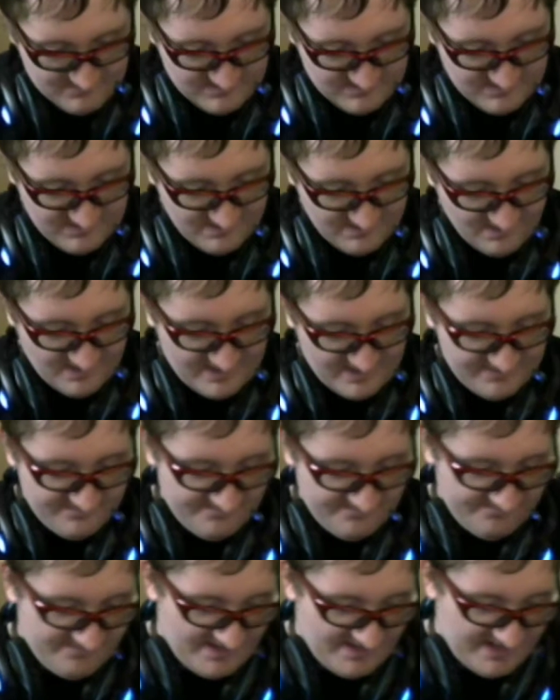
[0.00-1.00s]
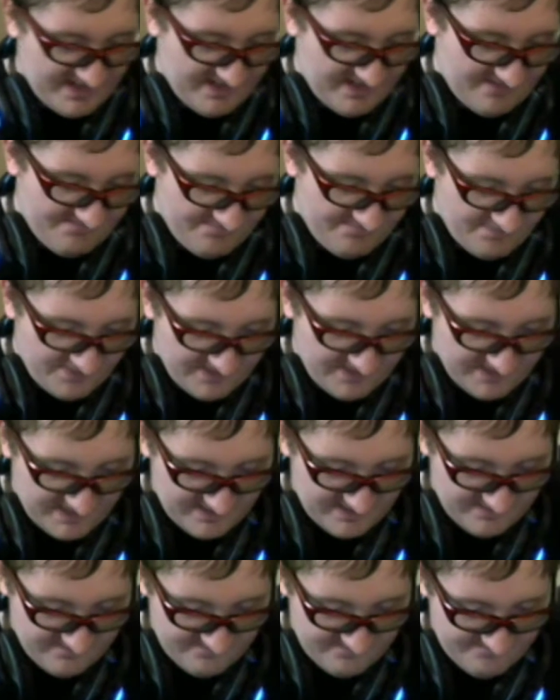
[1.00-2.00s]
slot by putting
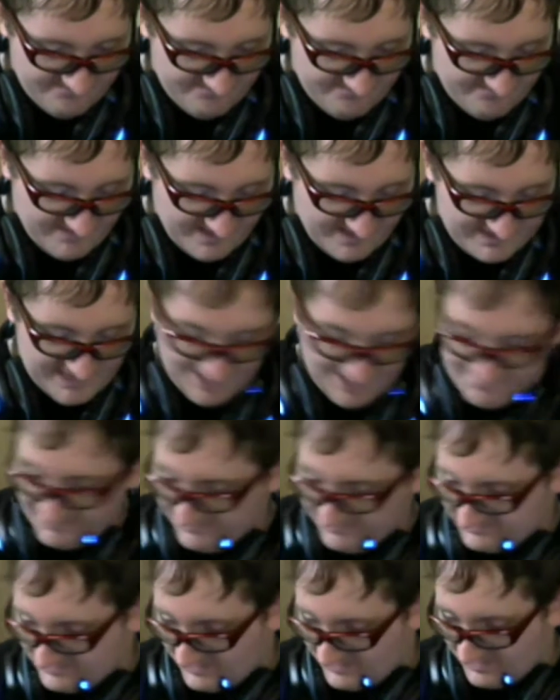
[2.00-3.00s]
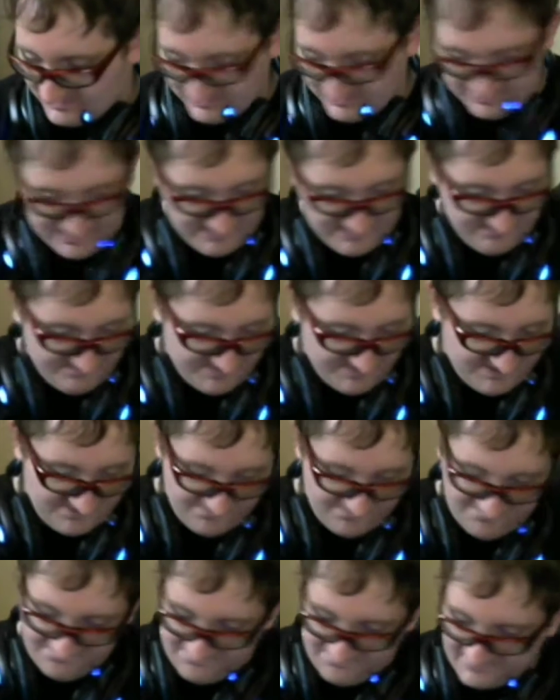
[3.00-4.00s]
in a Japanese cart, because that would be
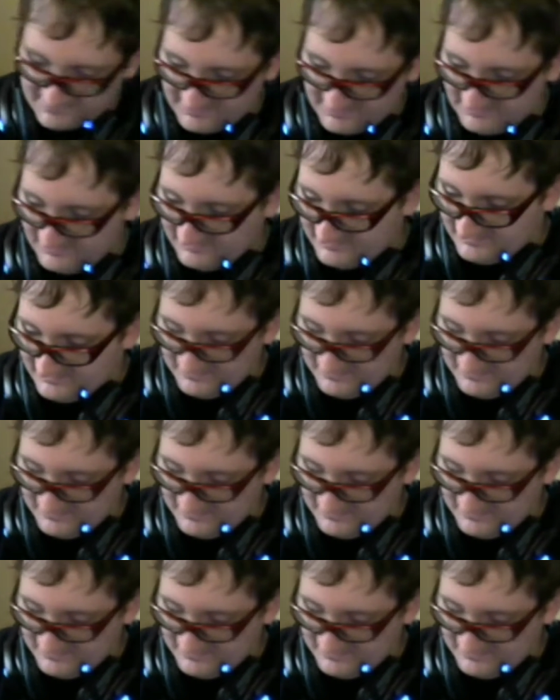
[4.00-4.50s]
freaking.